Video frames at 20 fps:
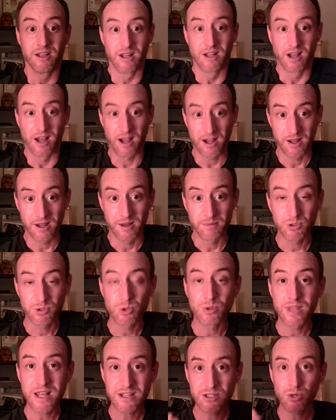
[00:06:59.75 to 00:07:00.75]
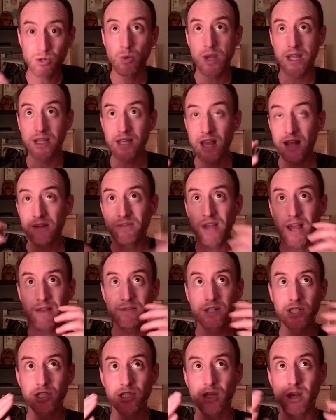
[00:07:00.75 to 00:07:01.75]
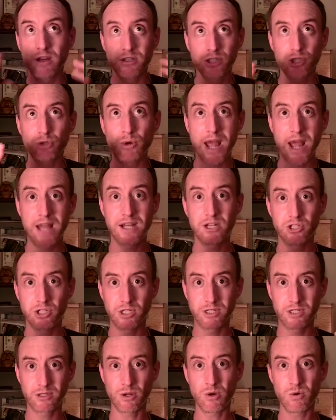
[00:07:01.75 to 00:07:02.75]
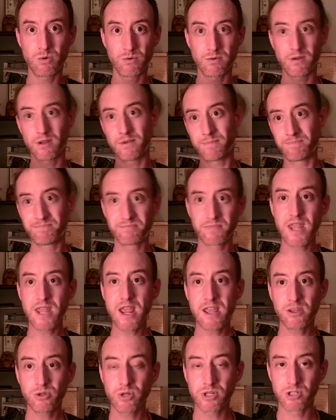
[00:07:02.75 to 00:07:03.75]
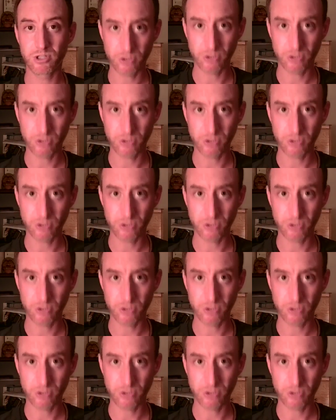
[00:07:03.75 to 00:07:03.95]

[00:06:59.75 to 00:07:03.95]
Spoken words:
So that's a way. Kind of have a strategy. You can just